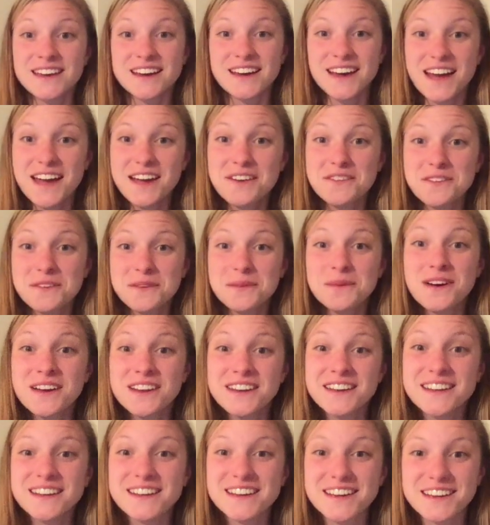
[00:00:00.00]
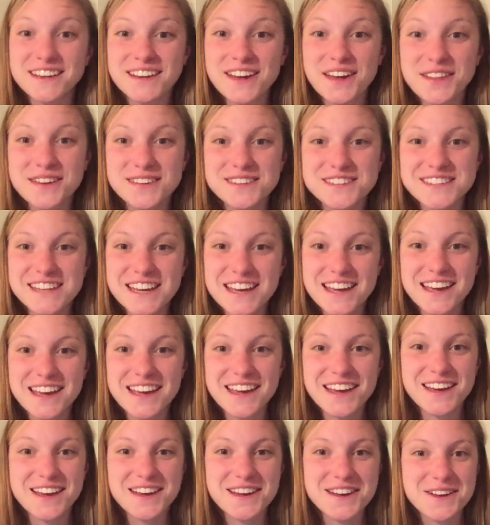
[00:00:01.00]
Hi everyone, another day
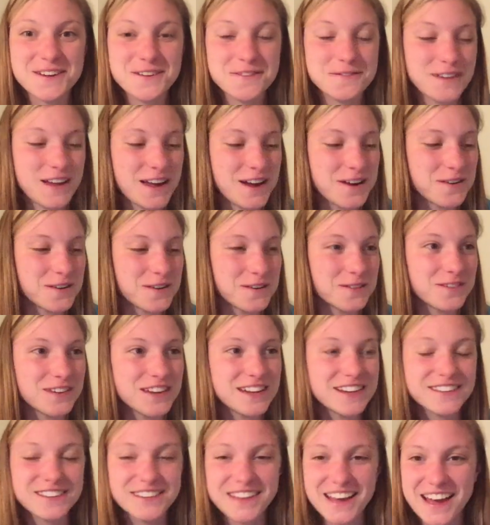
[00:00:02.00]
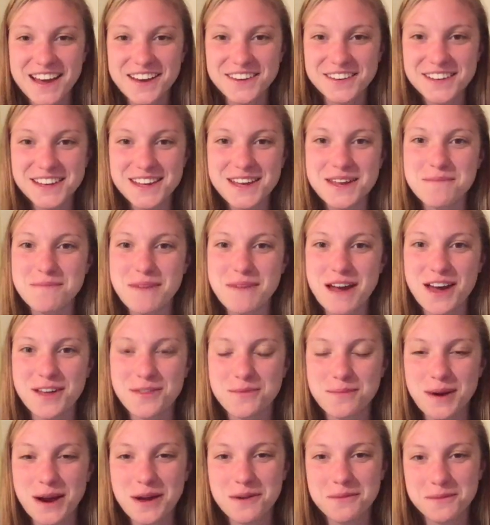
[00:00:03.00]
of our read aloud and math
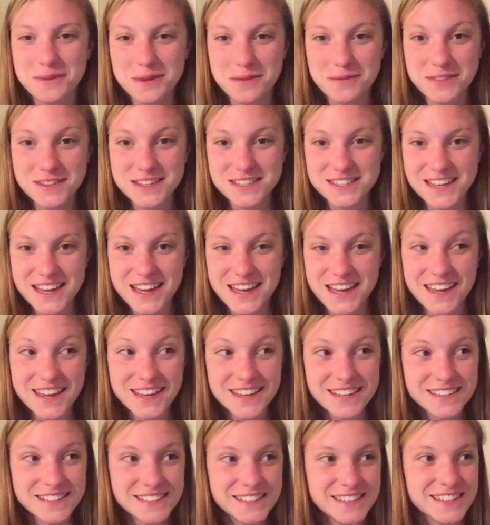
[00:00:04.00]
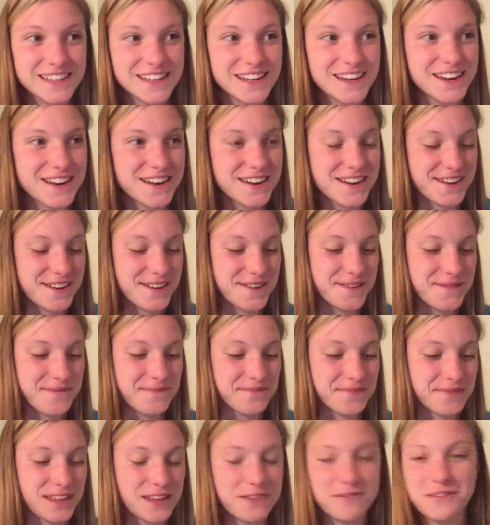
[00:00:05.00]
problem of the day.
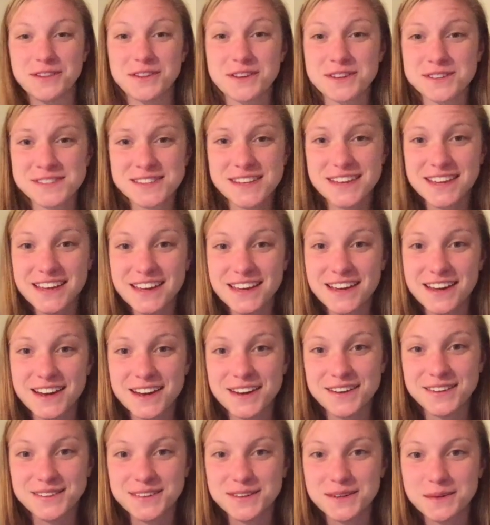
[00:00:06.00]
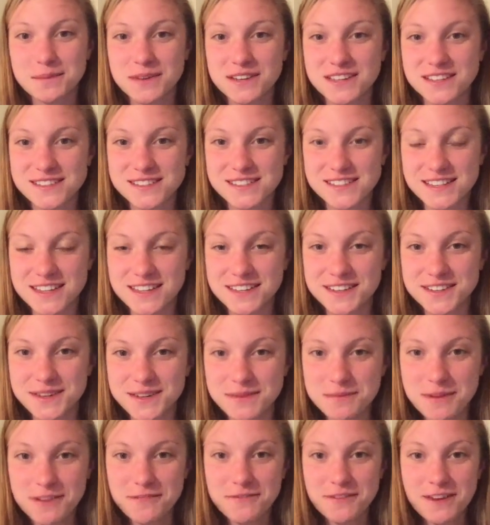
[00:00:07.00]
If it looks like I got a little bit of sun on
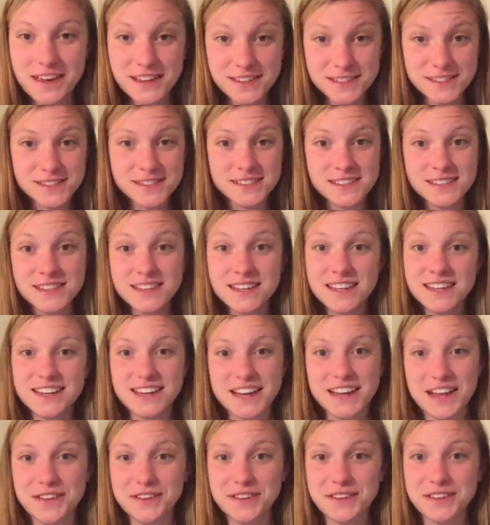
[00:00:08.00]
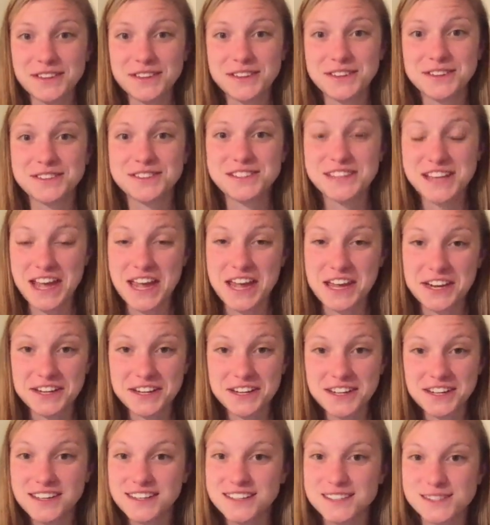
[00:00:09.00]
my face and I look a little
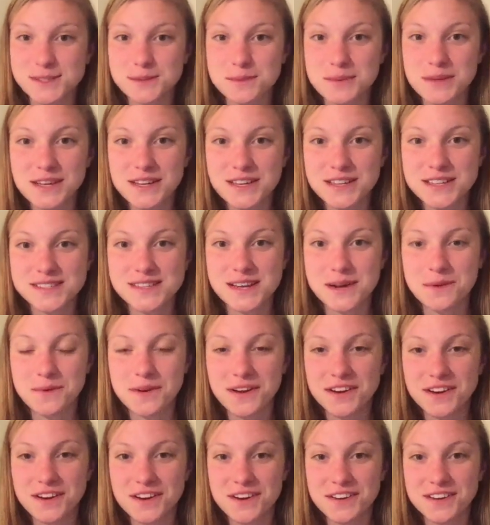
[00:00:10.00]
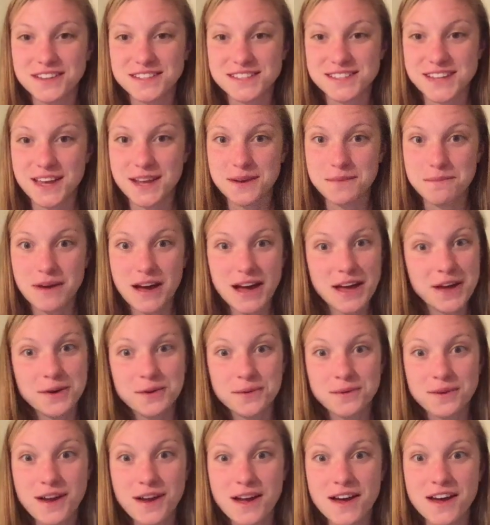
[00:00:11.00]
tanner, it's because I went on a 10-mile
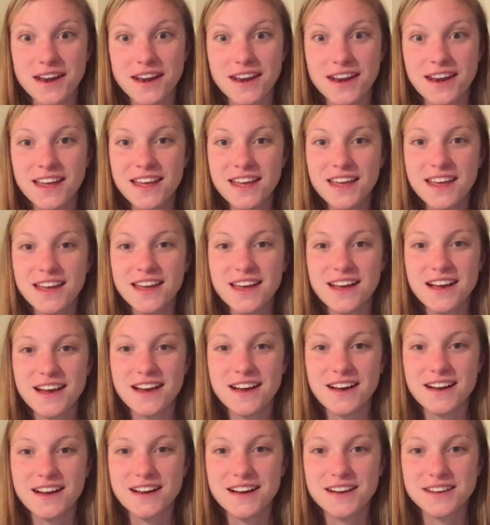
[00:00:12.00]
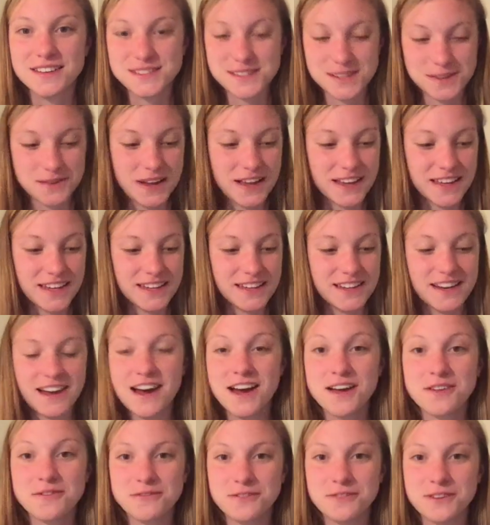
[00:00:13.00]
run. So I
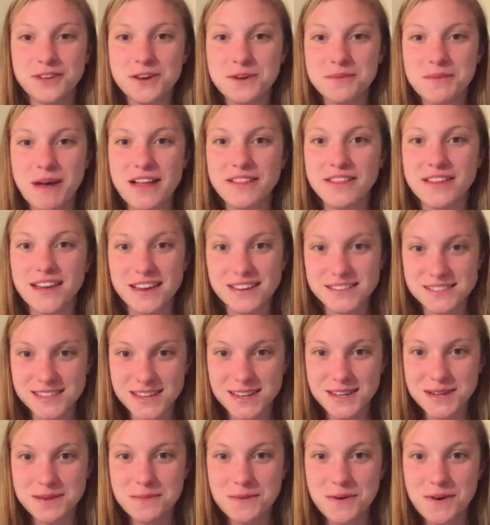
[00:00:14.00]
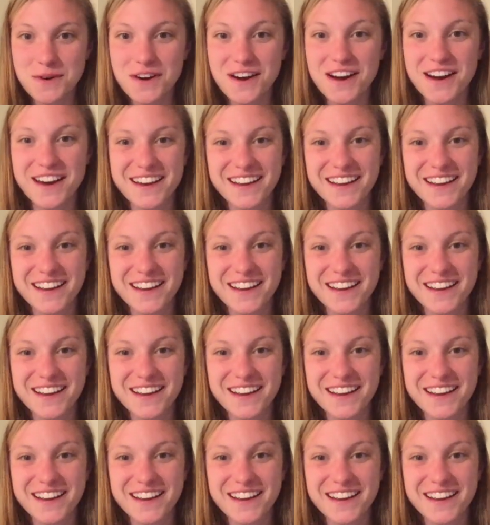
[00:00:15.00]
cannot feel my legs anymore.